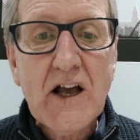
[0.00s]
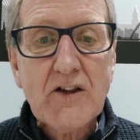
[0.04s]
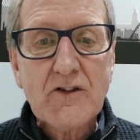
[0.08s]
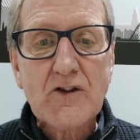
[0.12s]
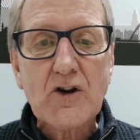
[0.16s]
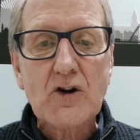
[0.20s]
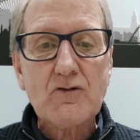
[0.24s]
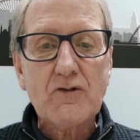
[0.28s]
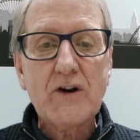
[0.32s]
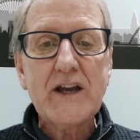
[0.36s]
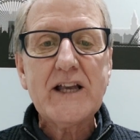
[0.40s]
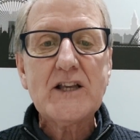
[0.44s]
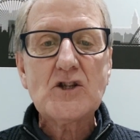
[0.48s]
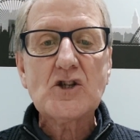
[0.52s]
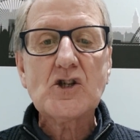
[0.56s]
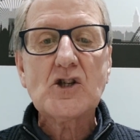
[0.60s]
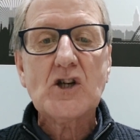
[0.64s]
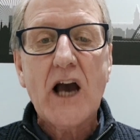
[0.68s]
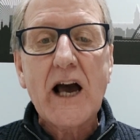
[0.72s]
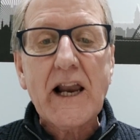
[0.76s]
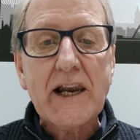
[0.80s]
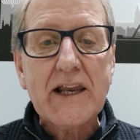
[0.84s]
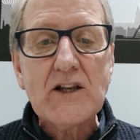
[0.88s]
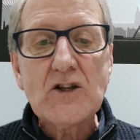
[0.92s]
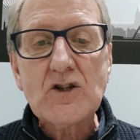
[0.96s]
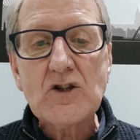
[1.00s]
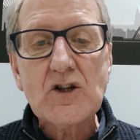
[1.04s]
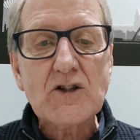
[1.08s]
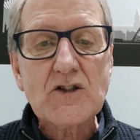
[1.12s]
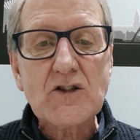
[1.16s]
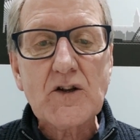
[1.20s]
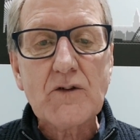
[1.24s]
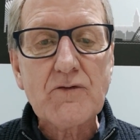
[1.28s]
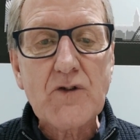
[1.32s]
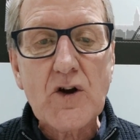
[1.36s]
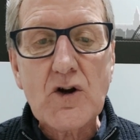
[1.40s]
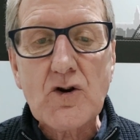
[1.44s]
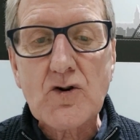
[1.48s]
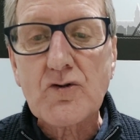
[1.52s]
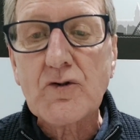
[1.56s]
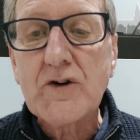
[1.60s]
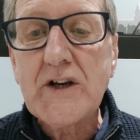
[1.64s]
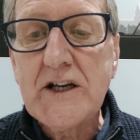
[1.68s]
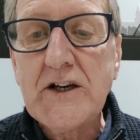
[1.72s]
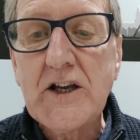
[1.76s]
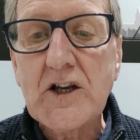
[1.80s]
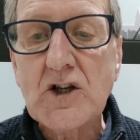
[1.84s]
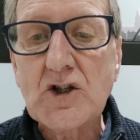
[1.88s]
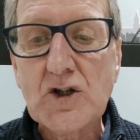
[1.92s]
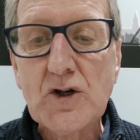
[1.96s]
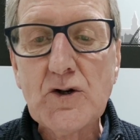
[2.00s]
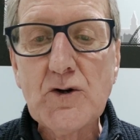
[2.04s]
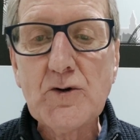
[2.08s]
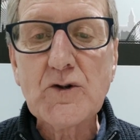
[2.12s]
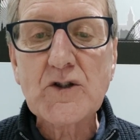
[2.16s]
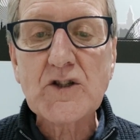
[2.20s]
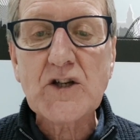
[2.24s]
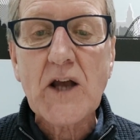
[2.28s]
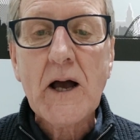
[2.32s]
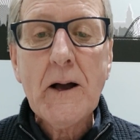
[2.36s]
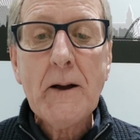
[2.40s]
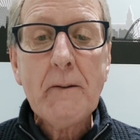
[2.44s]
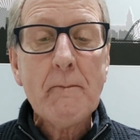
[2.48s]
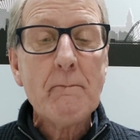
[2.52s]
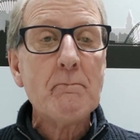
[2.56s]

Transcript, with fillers: the great challenges of the green issues,